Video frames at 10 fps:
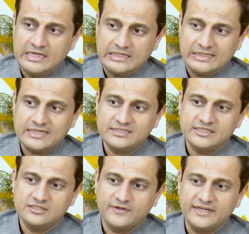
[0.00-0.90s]
Karachi
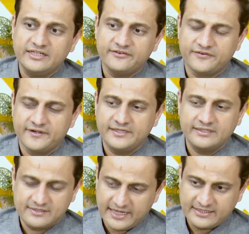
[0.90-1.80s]
is very different in
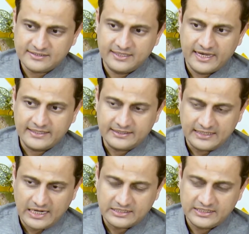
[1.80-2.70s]
the sense that
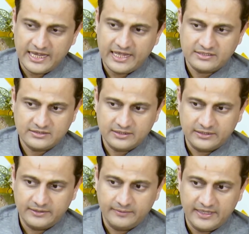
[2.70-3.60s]
Karachi has
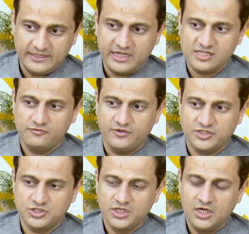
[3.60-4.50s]
areas
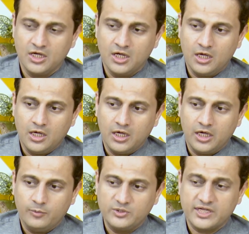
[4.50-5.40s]

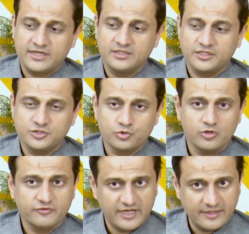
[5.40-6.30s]
which are in the control
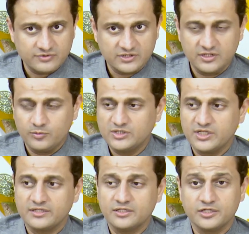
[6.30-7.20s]
of KMC, which
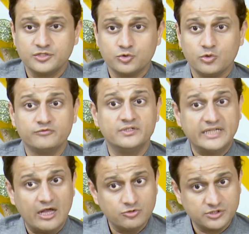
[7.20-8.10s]
are in the control of the
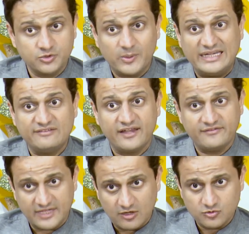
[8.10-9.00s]
towns, the
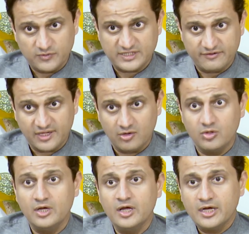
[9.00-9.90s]
25 towns which have now
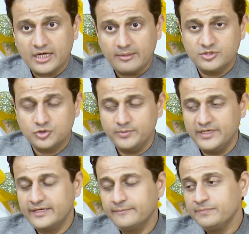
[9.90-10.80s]
come into
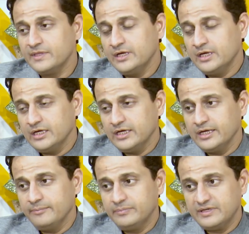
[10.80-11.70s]
being.
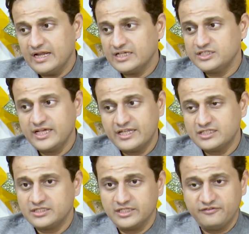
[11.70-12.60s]
Karachi
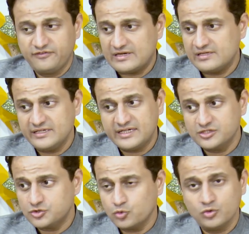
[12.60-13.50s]
has federally
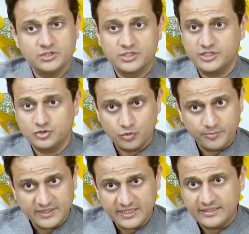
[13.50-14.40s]
controlled
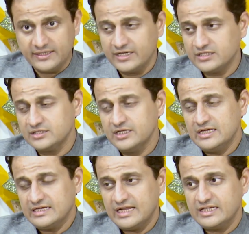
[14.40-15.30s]
cantonment areas.
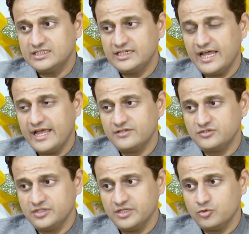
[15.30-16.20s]
Karachi
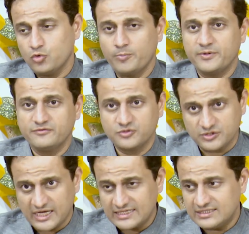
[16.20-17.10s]
has cooperative
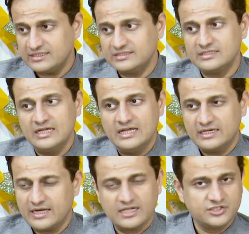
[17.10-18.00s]
societies,
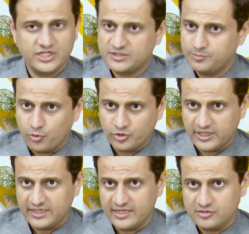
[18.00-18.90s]
Karachi has port
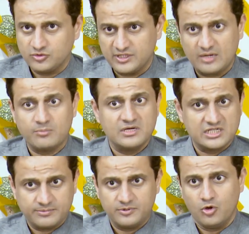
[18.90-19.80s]
areas, so there are
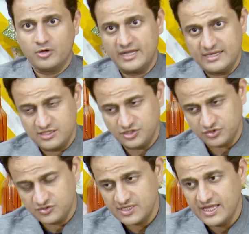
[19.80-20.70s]
multiple
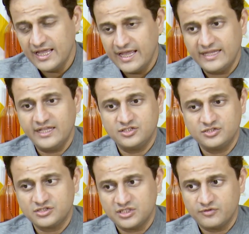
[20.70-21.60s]
organizations and
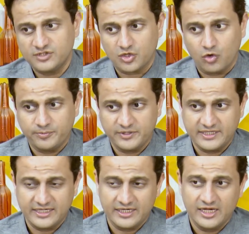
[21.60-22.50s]
agencies which are
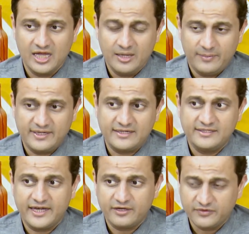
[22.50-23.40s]
operating. But at
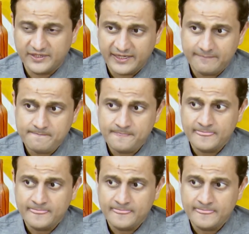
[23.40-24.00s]
the end of the day,